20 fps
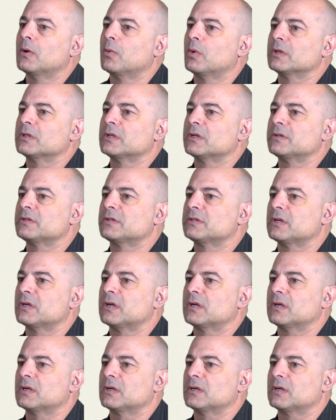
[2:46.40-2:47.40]
What does
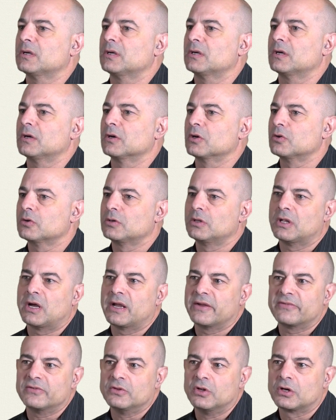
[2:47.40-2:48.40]
a good
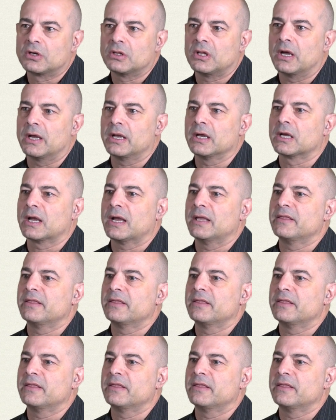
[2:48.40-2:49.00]
life look like?